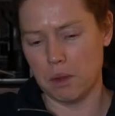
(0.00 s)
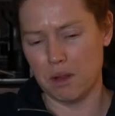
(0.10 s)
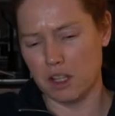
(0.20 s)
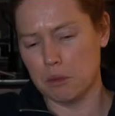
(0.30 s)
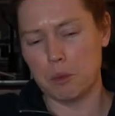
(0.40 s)
a
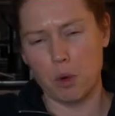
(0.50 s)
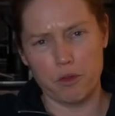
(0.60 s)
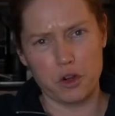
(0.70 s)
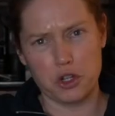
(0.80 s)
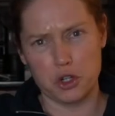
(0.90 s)
little bit more
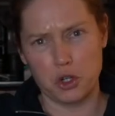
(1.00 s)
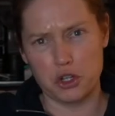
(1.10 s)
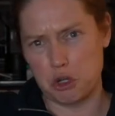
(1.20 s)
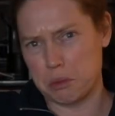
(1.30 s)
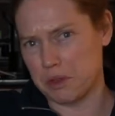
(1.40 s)
versatile in
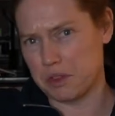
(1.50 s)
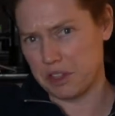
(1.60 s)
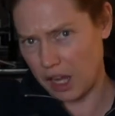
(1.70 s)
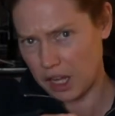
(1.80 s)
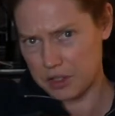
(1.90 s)
terms of
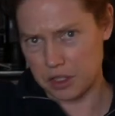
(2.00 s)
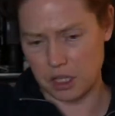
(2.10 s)
size.